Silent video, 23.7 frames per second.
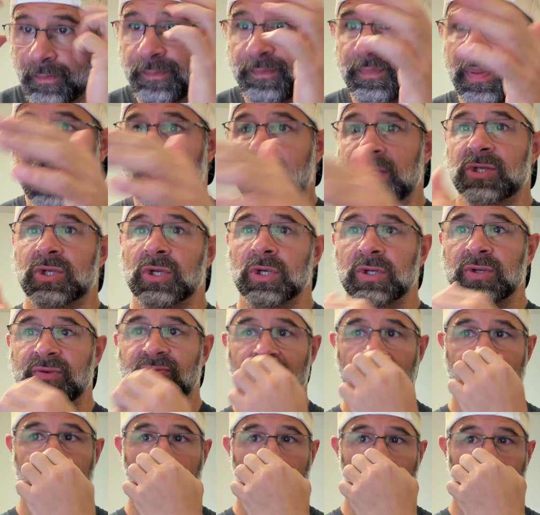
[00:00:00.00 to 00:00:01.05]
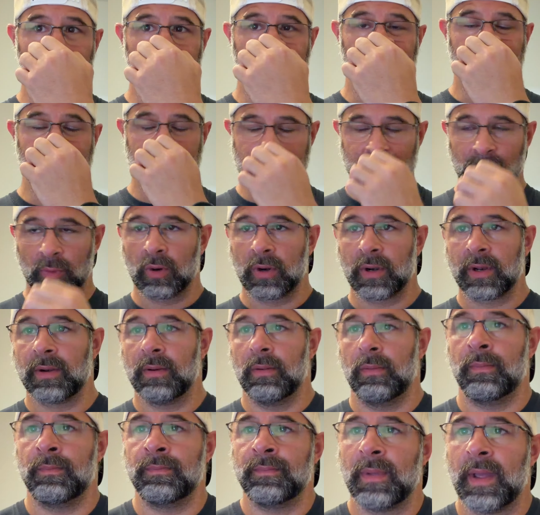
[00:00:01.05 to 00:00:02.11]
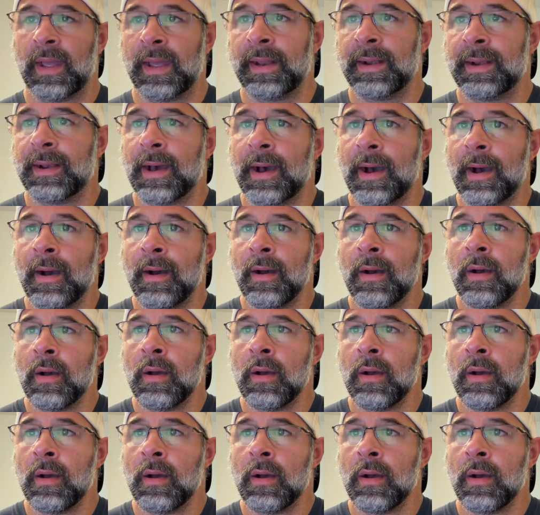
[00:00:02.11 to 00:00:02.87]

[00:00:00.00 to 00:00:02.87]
pictures from earlier this morning, and I'll